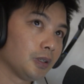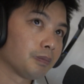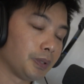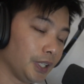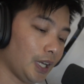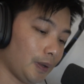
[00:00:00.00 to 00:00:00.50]

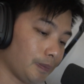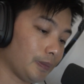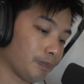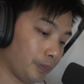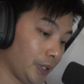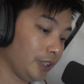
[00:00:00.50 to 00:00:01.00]

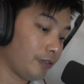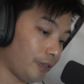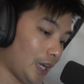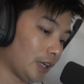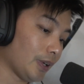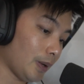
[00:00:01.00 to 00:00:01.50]
pretty
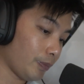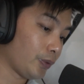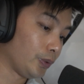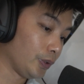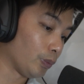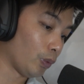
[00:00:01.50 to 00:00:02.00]
far up
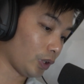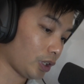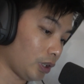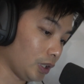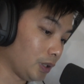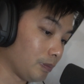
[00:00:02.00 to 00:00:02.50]
through the water
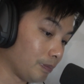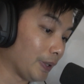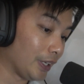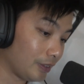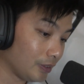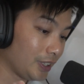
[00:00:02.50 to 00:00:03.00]
column,
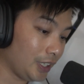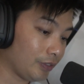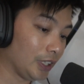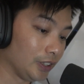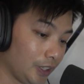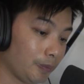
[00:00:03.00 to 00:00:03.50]
but
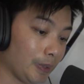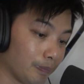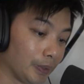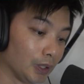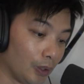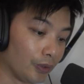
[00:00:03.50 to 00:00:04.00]
even a little
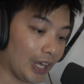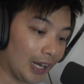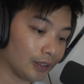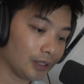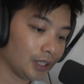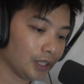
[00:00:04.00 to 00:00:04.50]
bit below
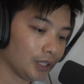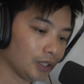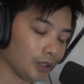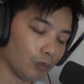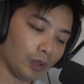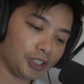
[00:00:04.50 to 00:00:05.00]
that.
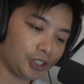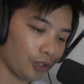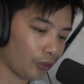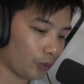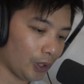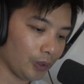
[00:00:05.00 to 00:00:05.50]
Once you
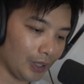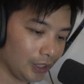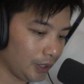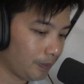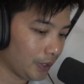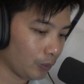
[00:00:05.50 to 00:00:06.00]
throw a
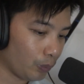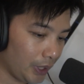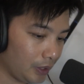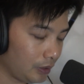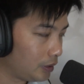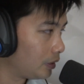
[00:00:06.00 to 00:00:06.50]
little bit of
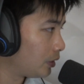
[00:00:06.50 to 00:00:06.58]
wind,